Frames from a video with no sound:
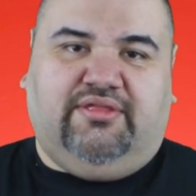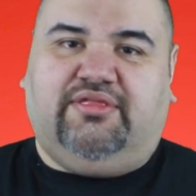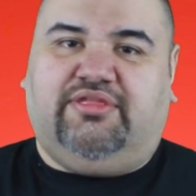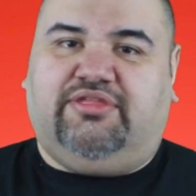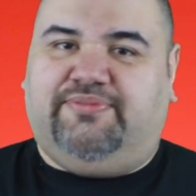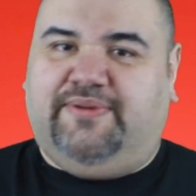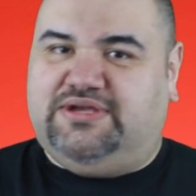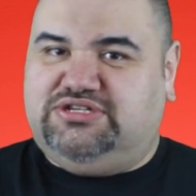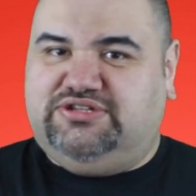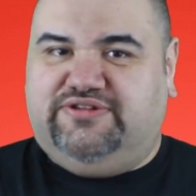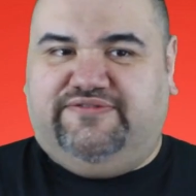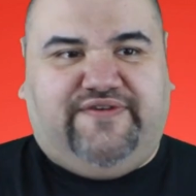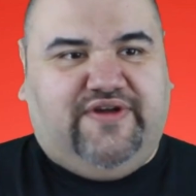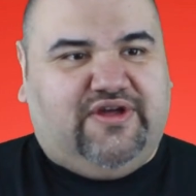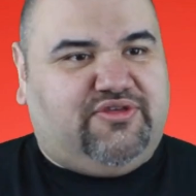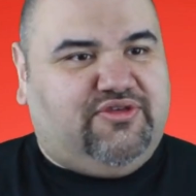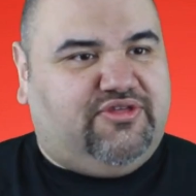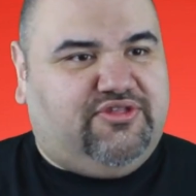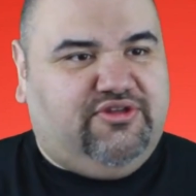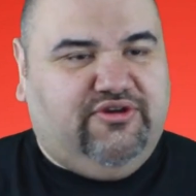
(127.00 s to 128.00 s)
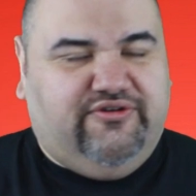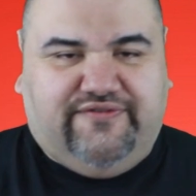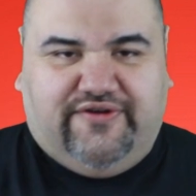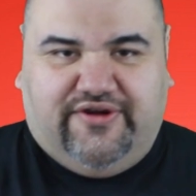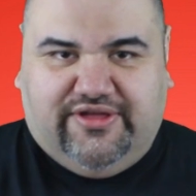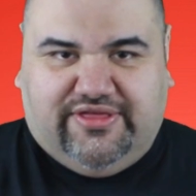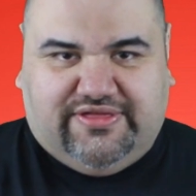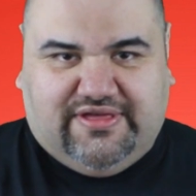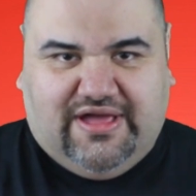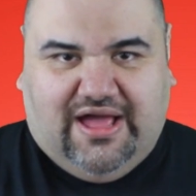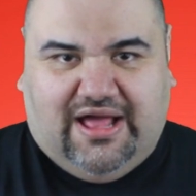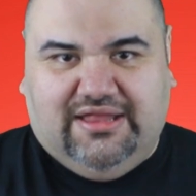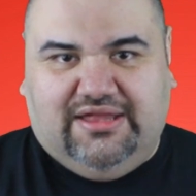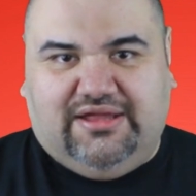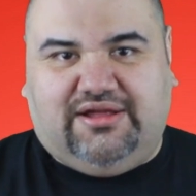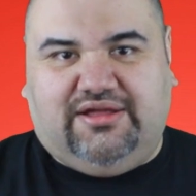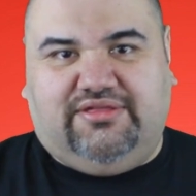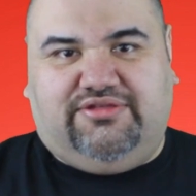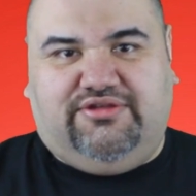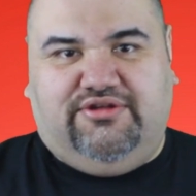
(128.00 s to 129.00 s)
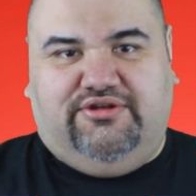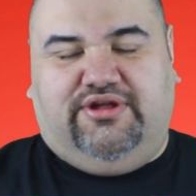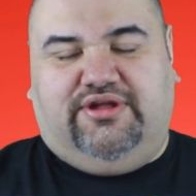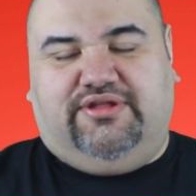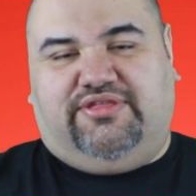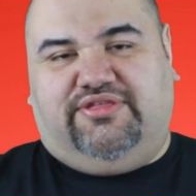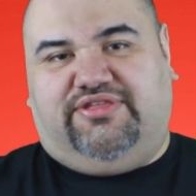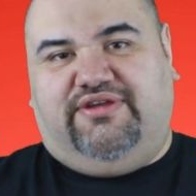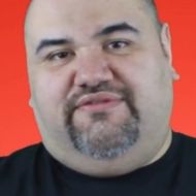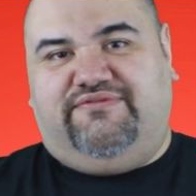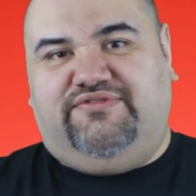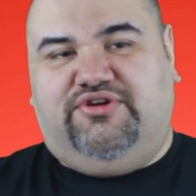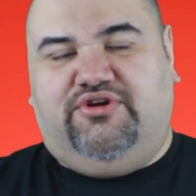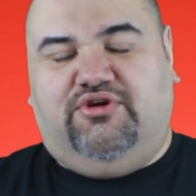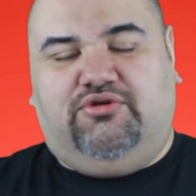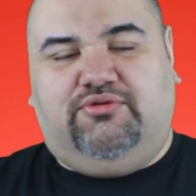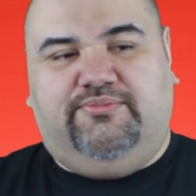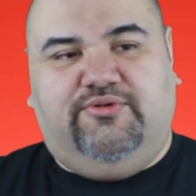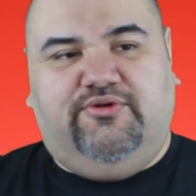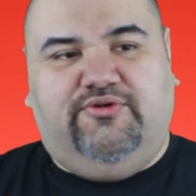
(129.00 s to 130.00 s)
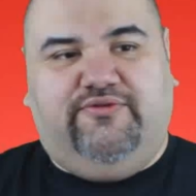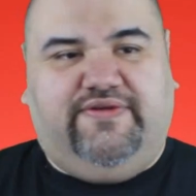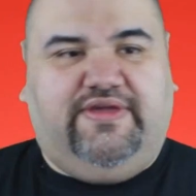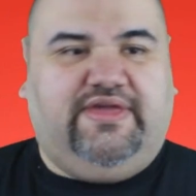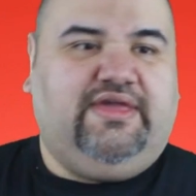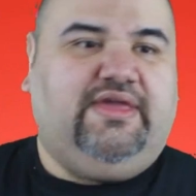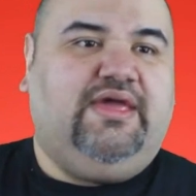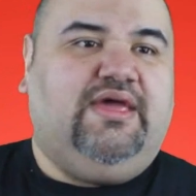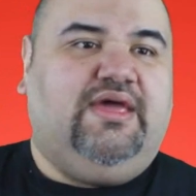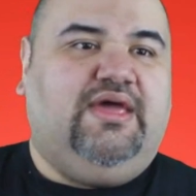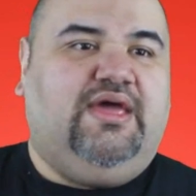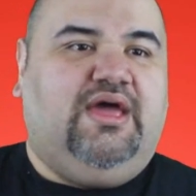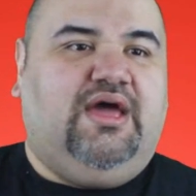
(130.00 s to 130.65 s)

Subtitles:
special effects are still very solid, considering it's a 7-year-old movie.